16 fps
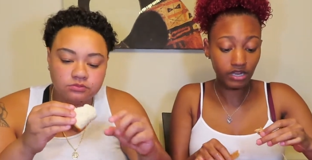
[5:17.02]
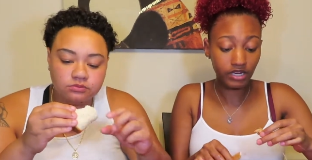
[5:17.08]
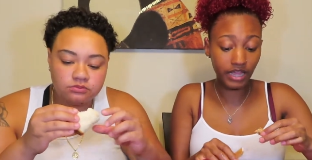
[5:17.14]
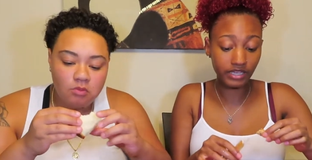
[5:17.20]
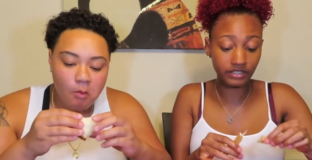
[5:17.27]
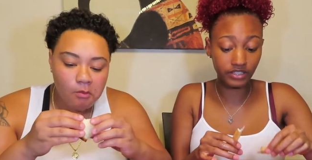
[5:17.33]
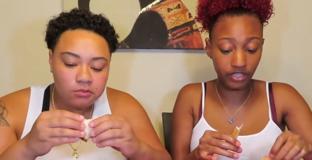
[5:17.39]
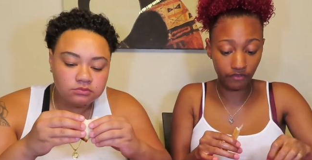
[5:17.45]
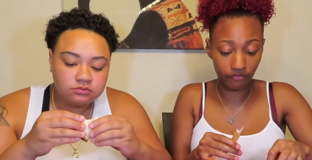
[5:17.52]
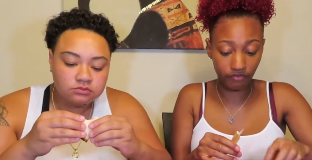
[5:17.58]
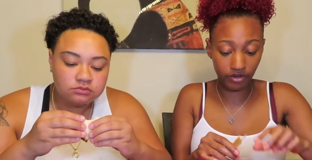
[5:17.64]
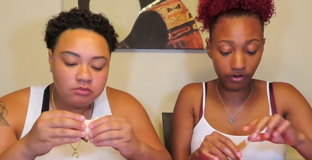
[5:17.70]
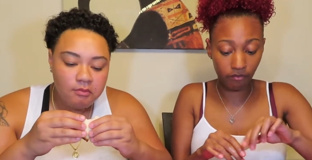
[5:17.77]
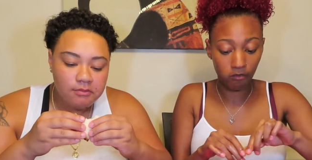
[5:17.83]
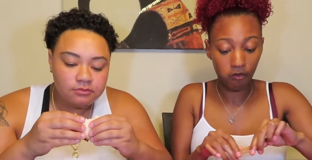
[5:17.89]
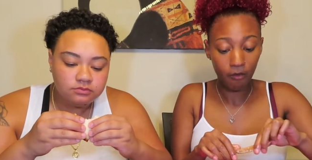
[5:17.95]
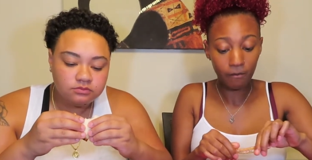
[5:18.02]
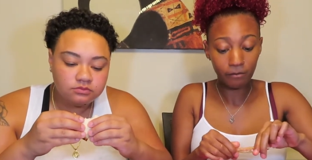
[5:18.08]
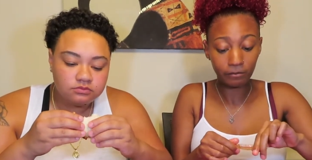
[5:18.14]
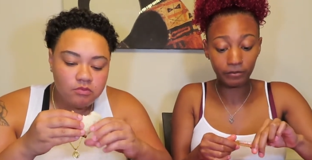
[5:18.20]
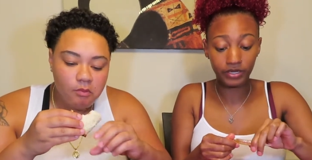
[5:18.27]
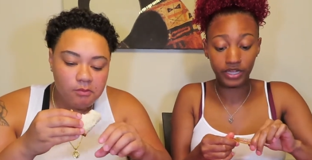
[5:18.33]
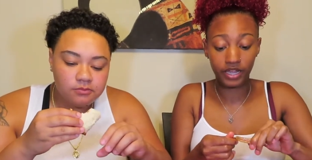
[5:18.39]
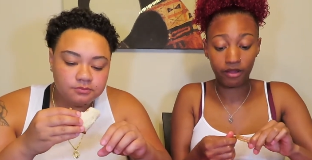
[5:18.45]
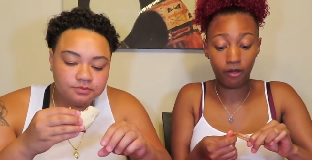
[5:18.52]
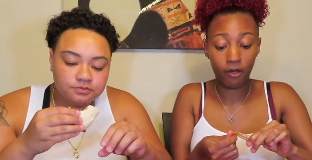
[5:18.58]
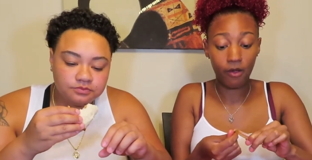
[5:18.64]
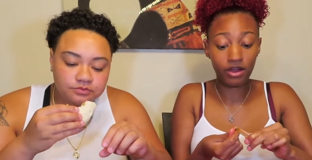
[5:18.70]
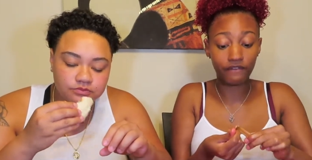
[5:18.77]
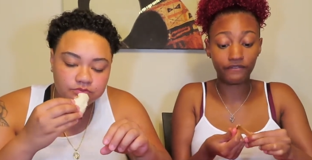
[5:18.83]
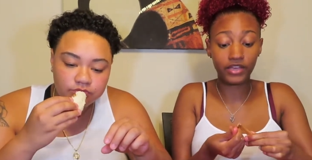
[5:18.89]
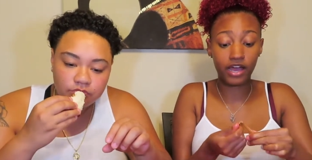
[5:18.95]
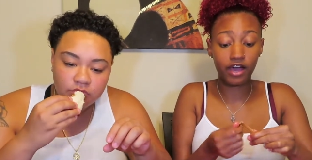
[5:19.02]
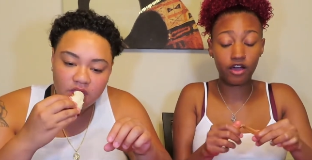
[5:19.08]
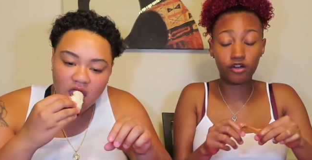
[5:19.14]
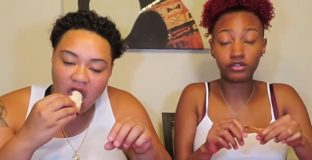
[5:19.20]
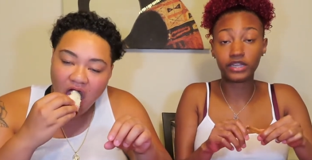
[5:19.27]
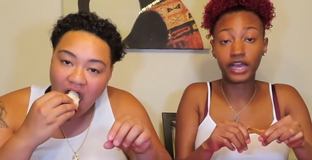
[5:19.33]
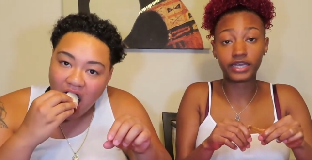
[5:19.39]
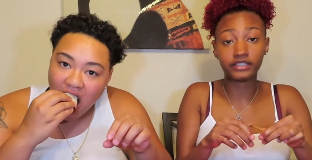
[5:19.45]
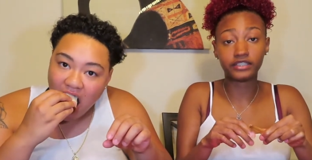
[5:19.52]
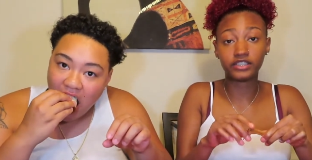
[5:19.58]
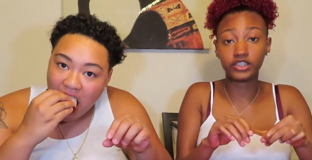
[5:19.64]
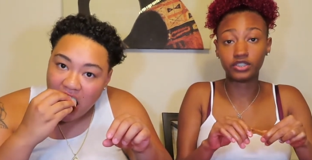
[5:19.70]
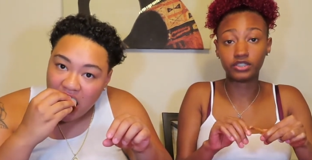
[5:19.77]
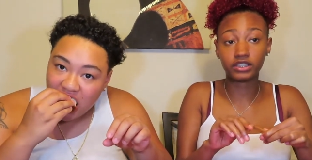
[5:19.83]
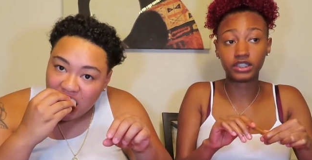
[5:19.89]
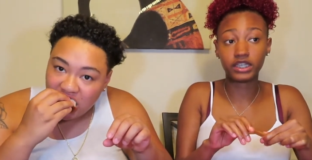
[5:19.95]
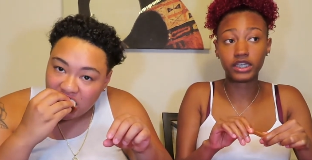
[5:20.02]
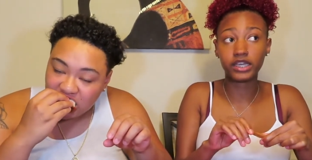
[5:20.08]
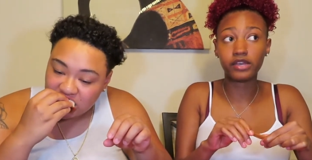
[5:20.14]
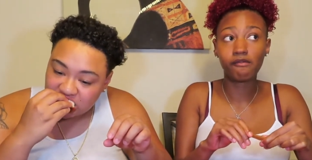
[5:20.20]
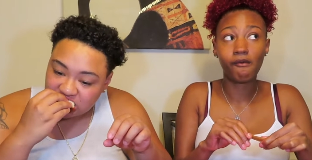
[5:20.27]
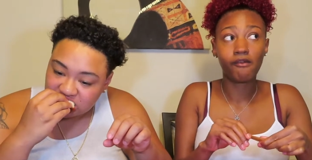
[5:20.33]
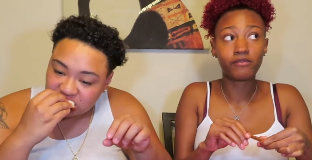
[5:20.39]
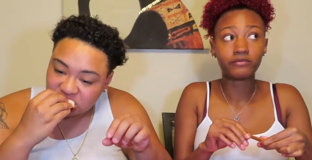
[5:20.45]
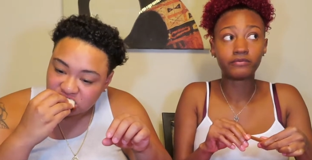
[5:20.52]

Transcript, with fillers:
Speaker 1: that's different. But if y'all like seriously